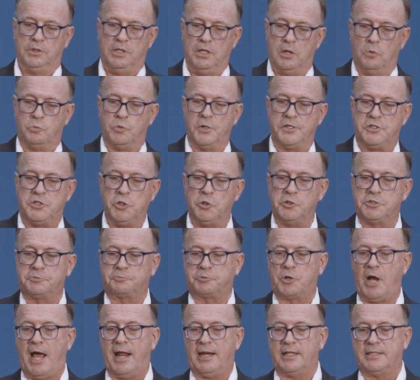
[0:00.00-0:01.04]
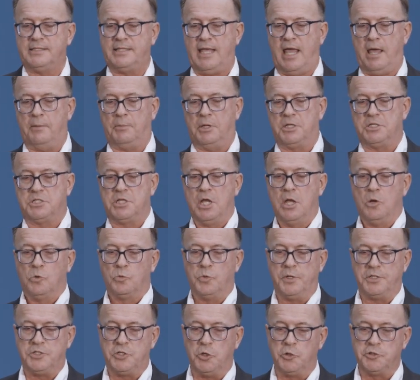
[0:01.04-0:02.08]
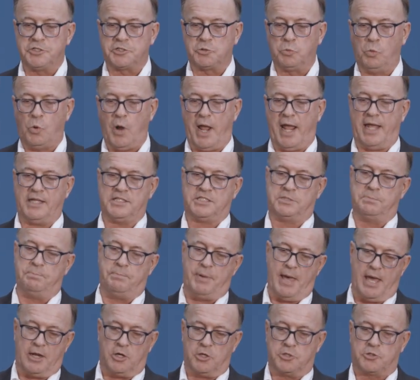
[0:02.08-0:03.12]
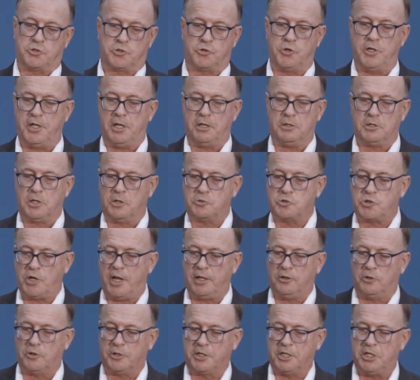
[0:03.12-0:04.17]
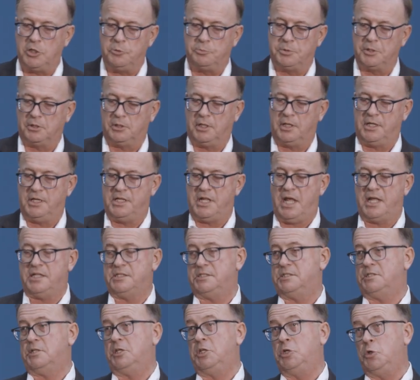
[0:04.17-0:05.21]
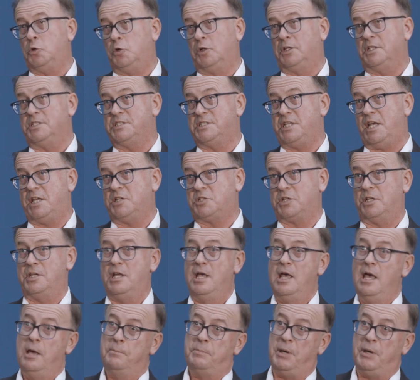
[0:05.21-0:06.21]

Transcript: reduced product damage, reduced waste, better trailer cube utilization,